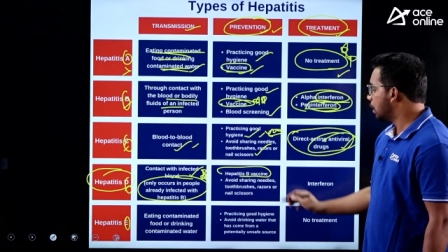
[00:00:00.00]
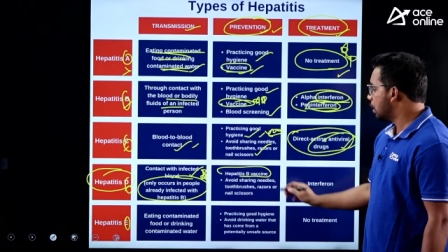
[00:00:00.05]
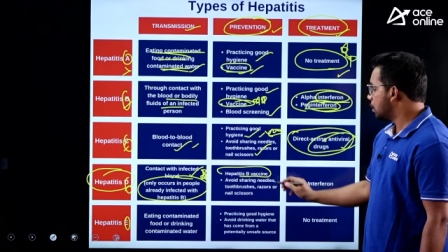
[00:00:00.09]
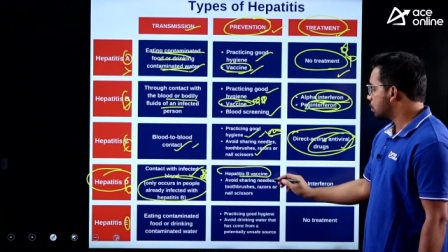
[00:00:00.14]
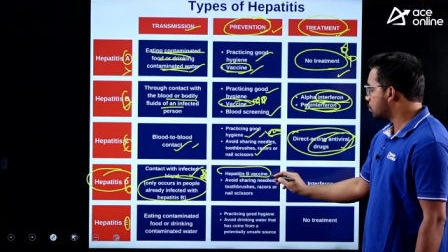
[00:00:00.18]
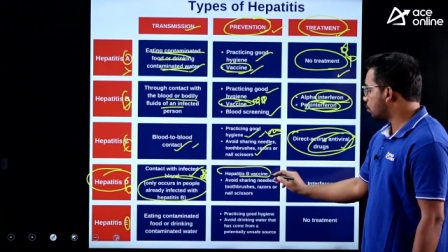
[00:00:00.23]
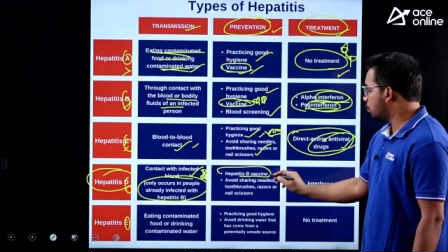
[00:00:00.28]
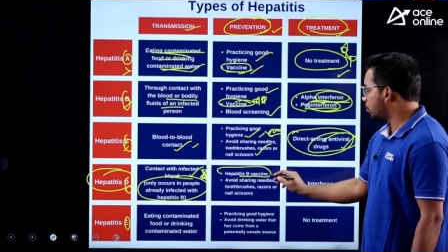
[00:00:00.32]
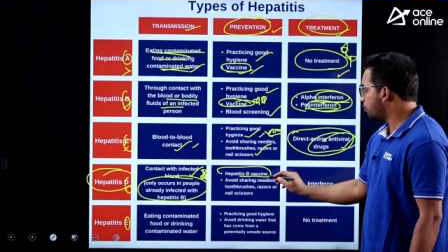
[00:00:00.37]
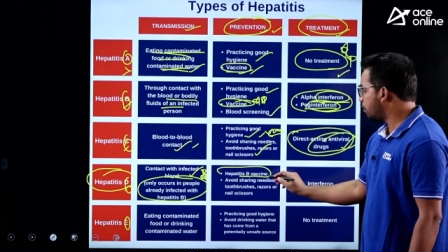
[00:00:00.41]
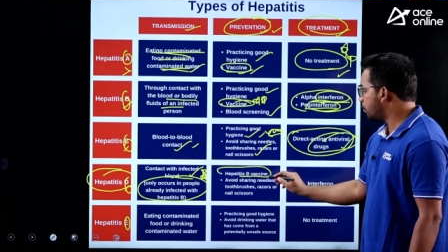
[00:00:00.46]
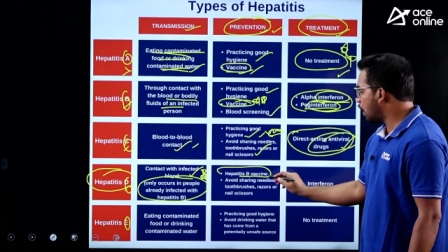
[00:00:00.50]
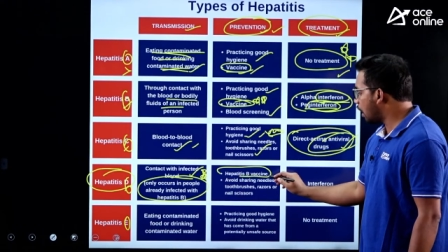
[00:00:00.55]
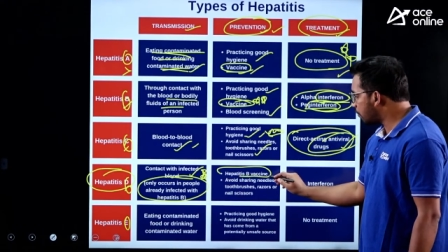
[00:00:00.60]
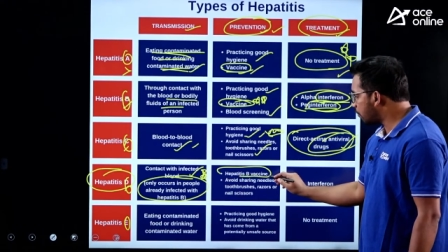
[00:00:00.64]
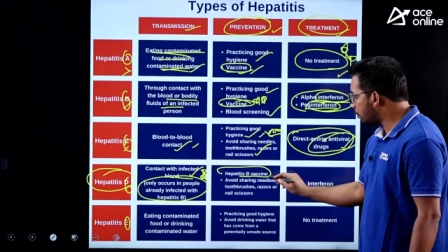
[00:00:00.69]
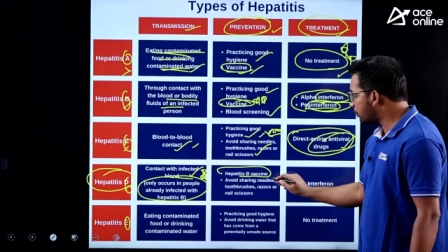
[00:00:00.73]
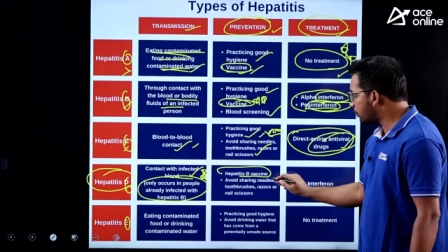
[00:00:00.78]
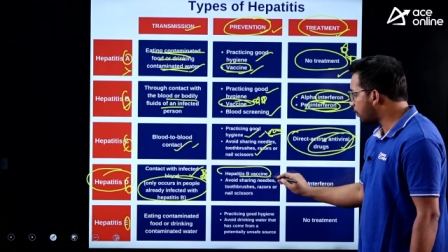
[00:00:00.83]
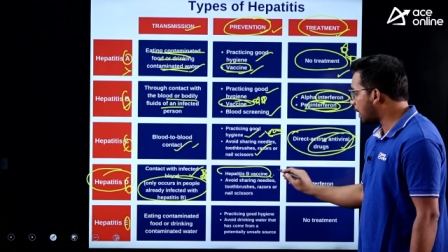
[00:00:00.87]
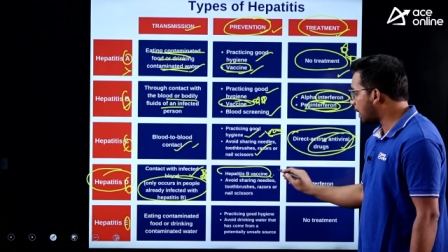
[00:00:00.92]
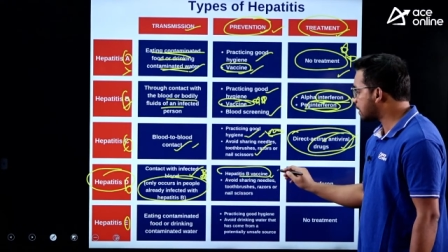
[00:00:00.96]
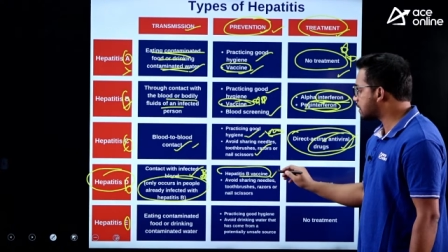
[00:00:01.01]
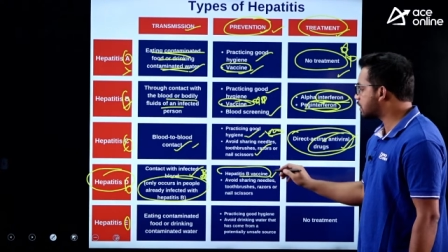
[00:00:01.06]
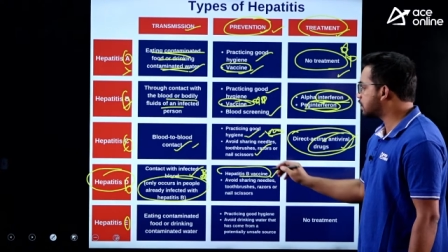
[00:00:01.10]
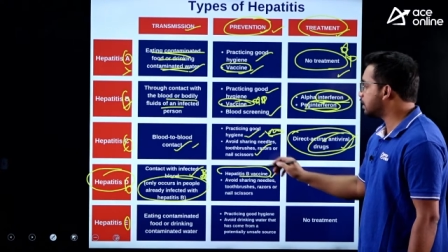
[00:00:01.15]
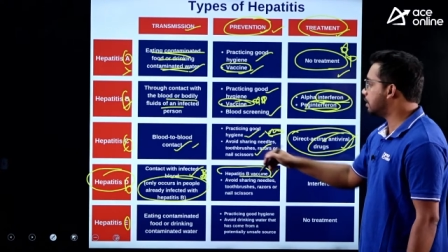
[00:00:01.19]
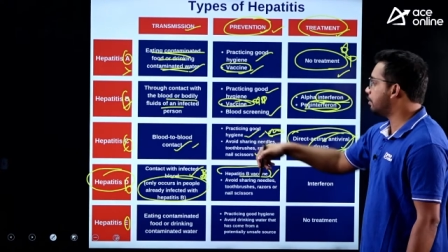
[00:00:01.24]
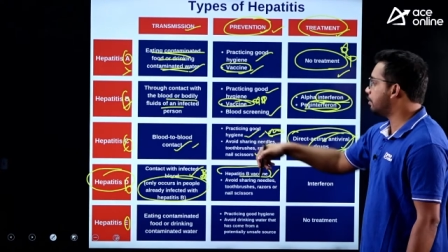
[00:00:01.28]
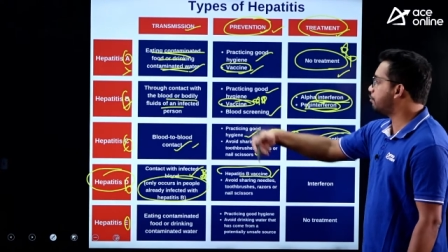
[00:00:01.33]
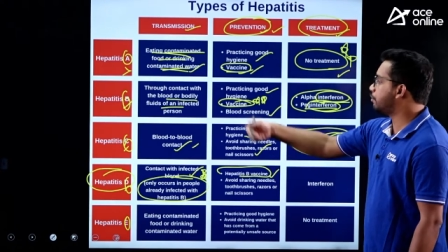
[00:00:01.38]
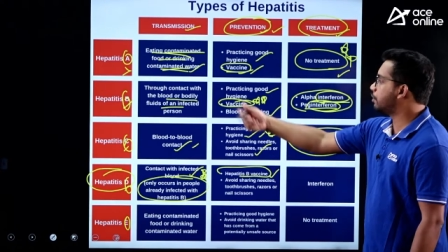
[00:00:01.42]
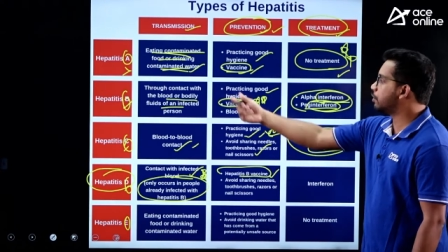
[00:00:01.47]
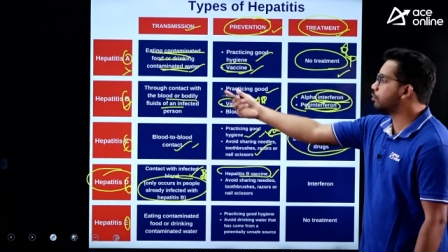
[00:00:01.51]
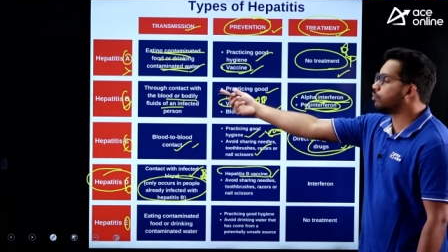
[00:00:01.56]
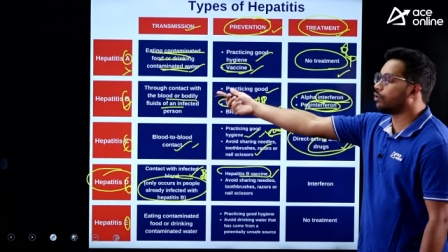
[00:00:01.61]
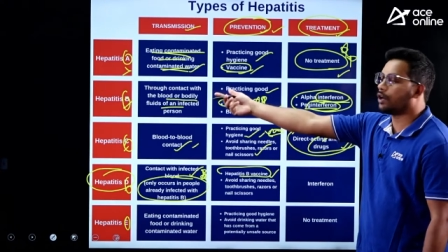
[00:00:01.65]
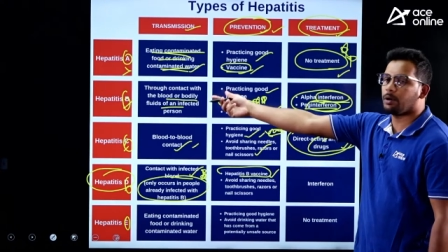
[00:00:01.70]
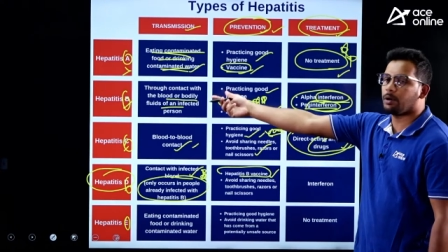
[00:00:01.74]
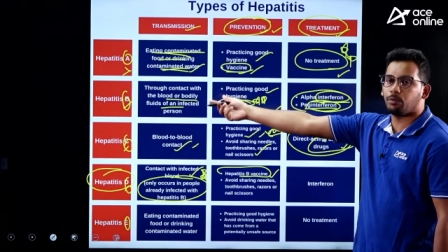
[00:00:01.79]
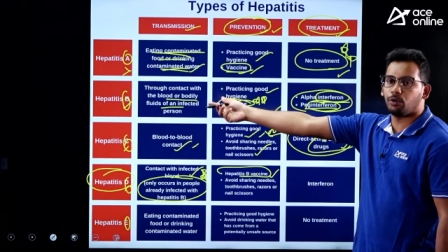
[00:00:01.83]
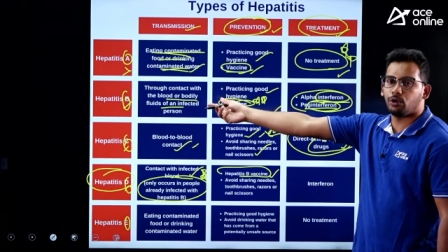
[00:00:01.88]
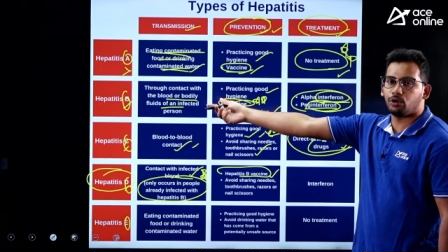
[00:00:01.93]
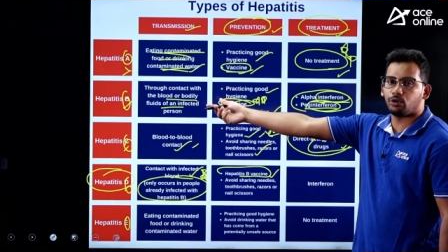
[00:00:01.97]
So, we have a vaccine if we could
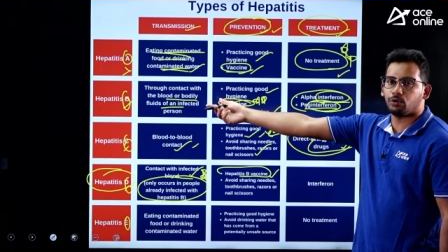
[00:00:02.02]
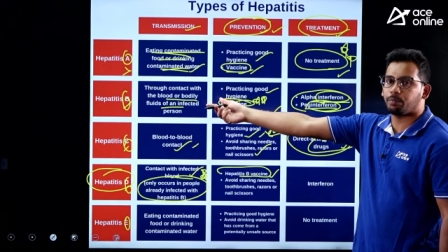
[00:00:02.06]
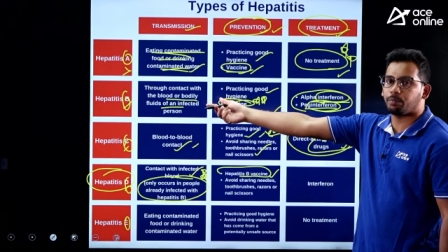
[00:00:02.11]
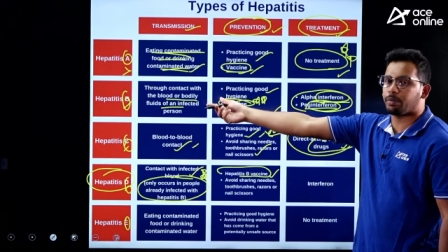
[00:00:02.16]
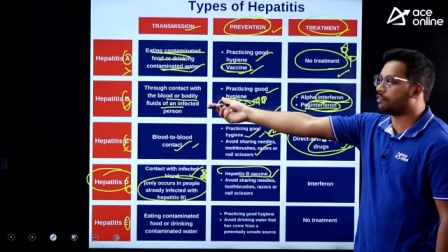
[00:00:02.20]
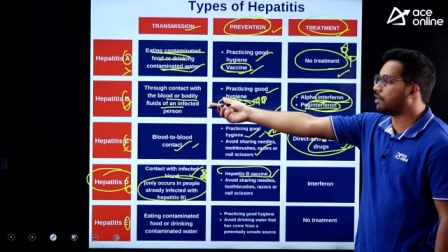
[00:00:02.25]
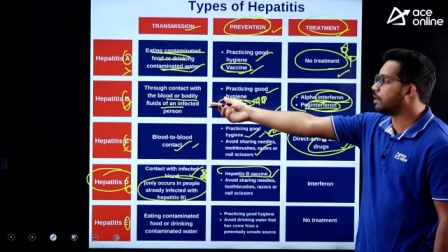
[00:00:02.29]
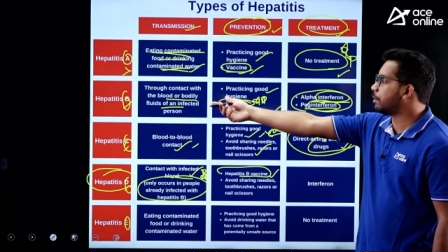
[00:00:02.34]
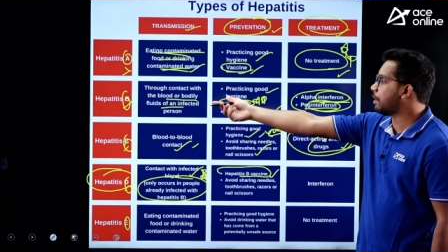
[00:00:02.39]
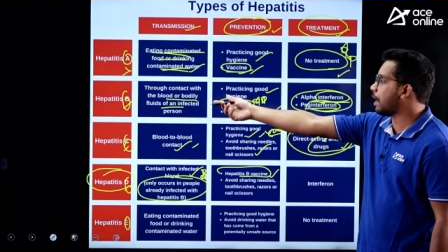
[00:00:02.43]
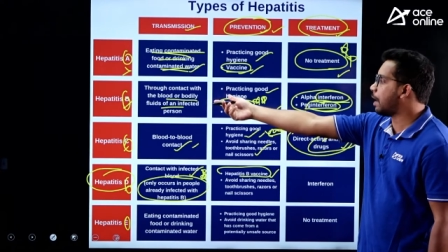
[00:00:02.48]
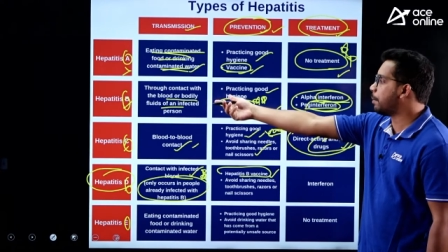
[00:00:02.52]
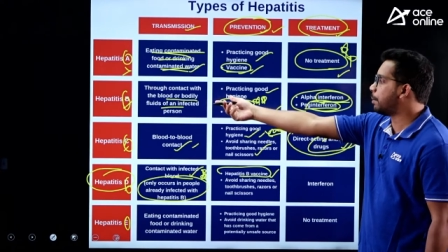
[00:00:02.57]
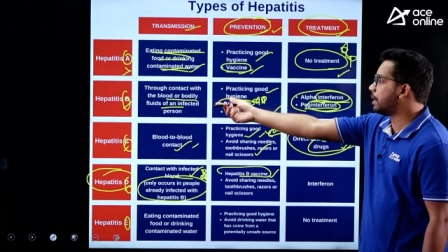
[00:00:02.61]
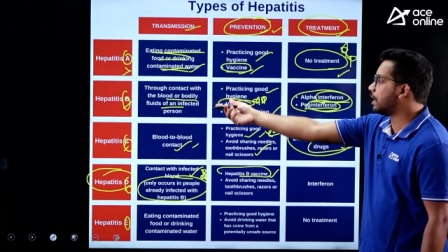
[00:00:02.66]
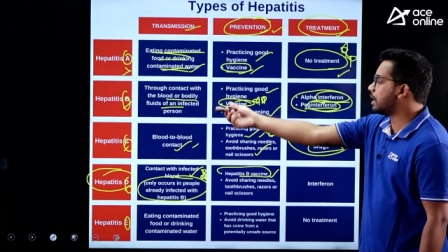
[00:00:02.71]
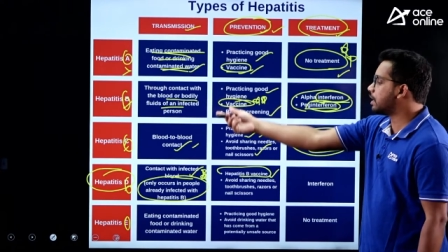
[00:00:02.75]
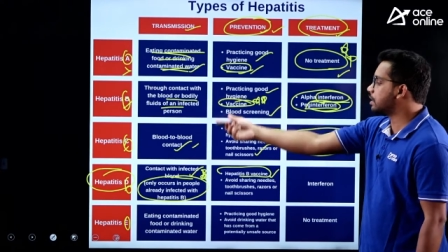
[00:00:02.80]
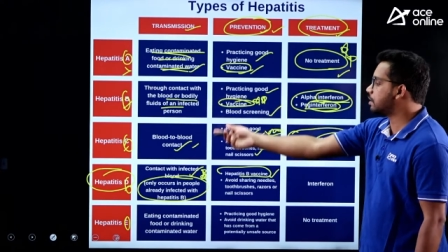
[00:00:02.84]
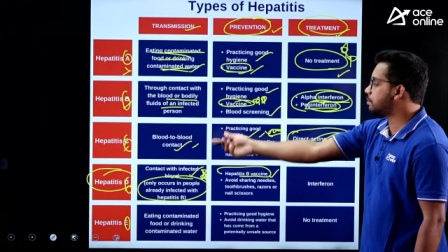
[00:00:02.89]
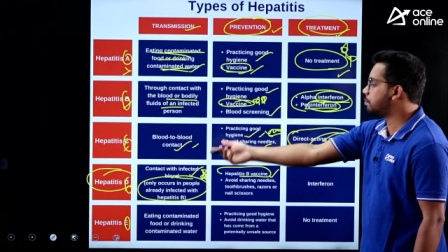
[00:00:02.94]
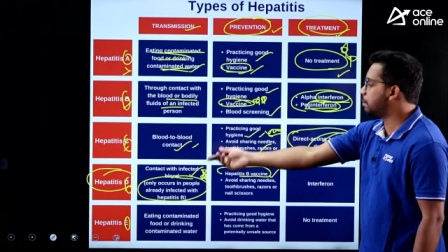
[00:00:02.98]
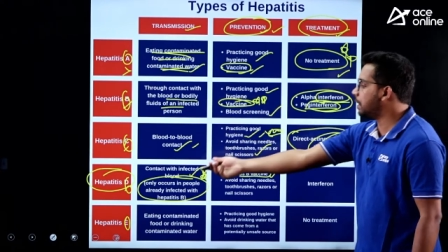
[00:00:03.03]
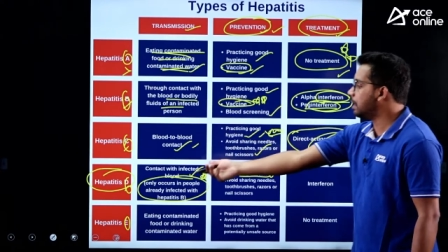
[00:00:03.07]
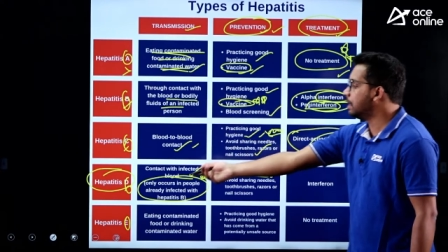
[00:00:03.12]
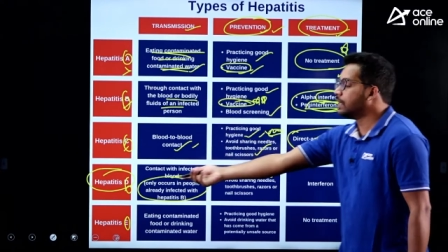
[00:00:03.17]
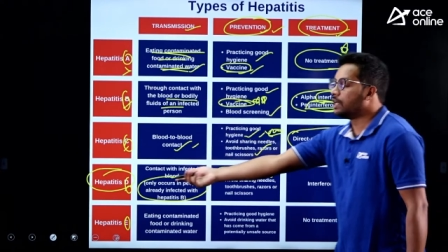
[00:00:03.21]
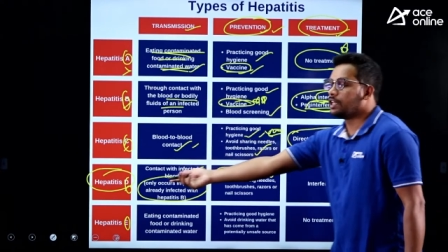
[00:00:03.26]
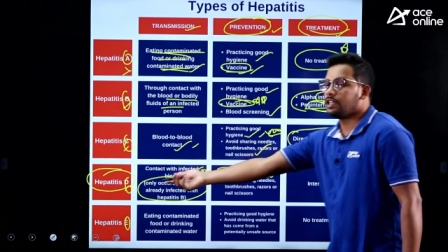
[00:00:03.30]
able to prevent hepatitis B